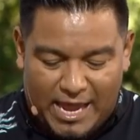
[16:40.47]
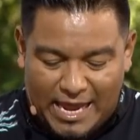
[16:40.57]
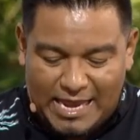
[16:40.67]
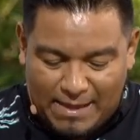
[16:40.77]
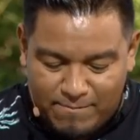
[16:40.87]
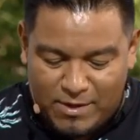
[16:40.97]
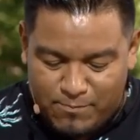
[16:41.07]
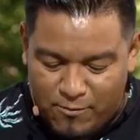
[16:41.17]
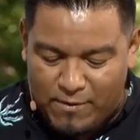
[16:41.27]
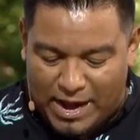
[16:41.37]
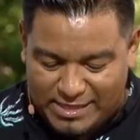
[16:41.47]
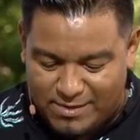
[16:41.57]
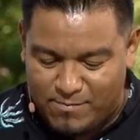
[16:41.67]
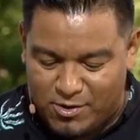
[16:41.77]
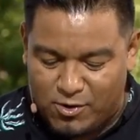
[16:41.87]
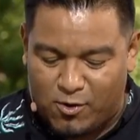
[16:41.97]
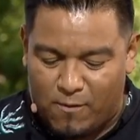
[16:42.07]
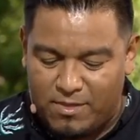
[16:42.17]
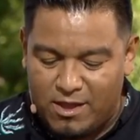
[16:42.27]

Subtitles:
and let me provide the miracle?